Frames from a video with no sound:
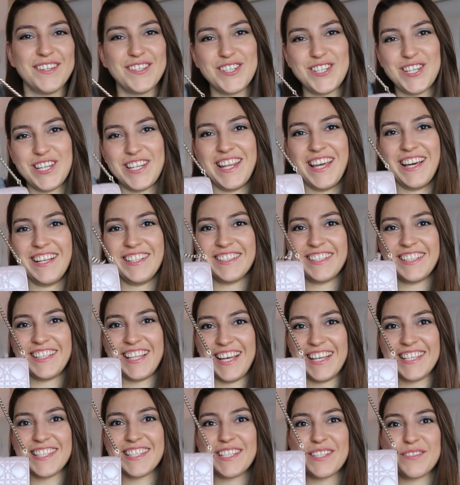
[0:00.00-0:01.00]
Chanel
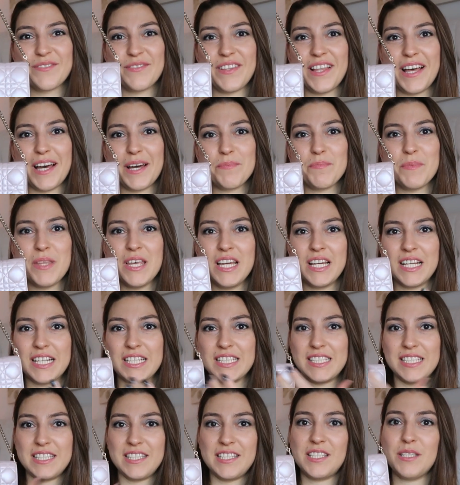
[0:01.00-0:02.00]
Classic Flap
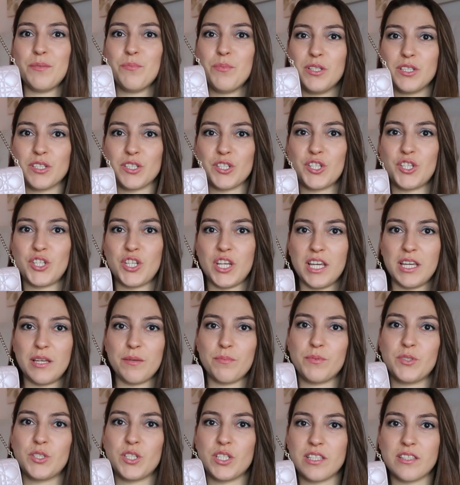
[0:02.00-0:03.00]
because it's similar
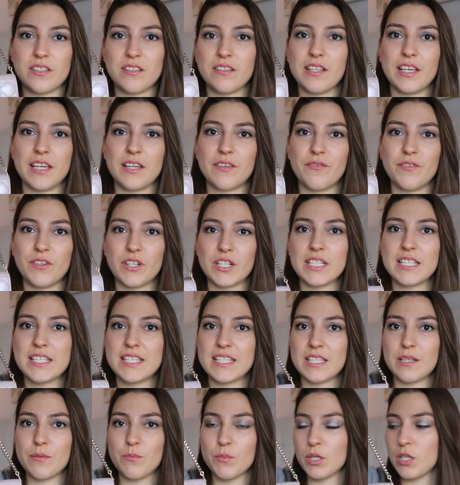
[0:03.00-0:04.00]
shape, just like very
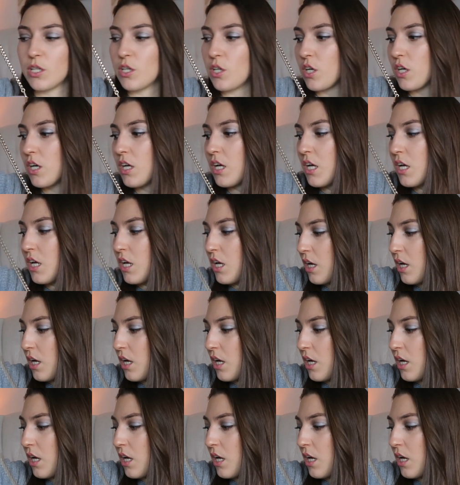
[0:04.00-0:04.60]
similar